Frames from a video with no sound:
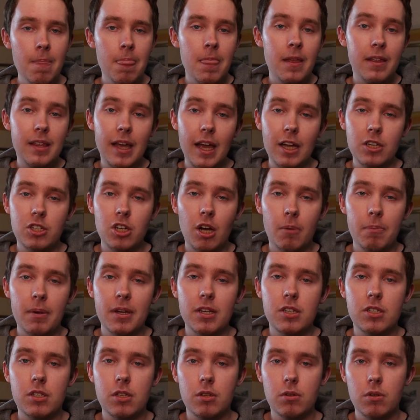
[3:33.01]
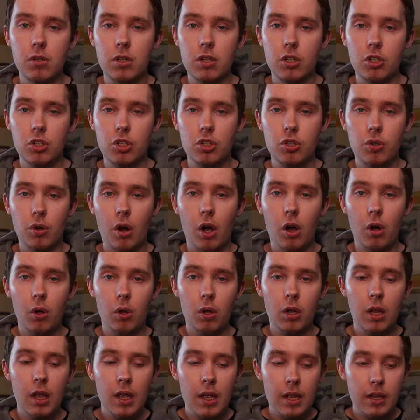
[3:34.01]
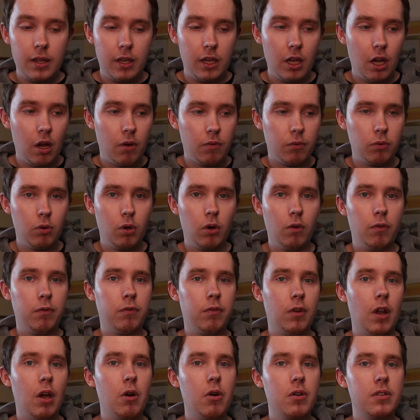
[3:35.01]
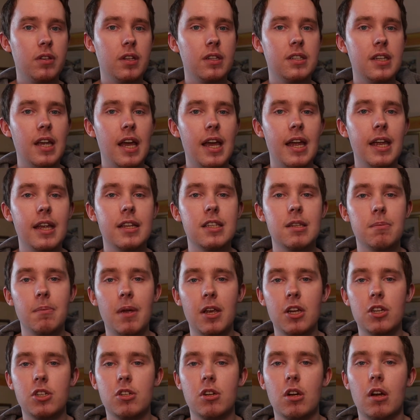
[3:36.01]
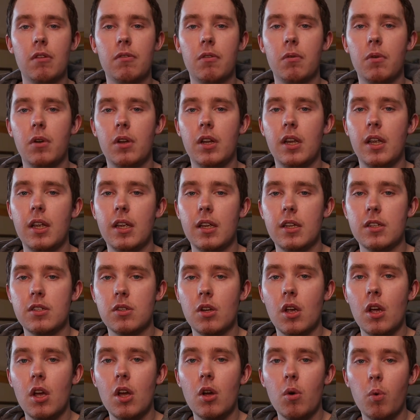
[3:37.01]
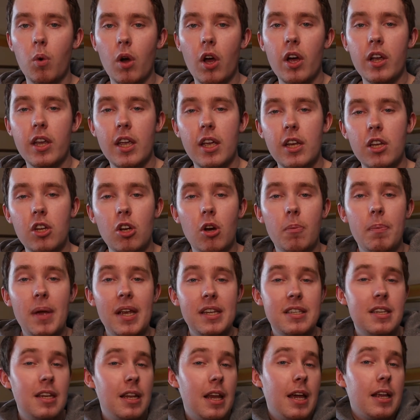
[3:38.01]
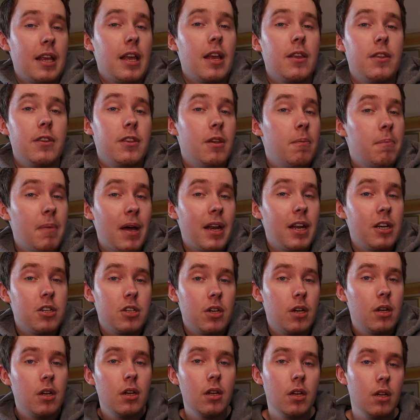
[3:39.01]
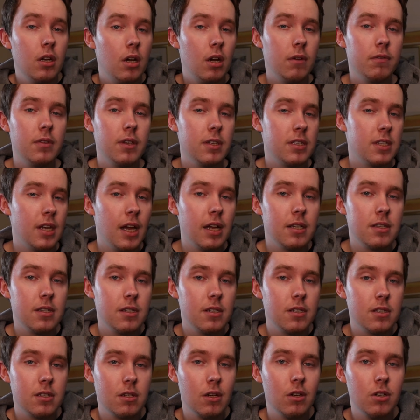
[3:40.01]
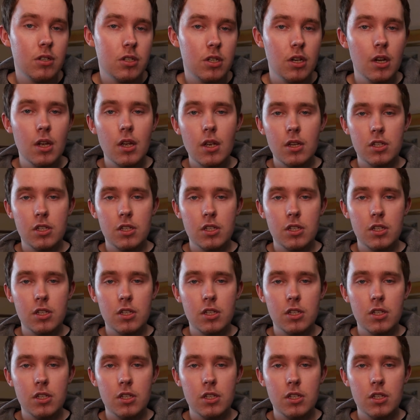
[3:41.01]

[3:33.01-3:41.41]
Their job is to control the overall flow of the day, to make sure everyone is working. You're basically like the manager of the set as such.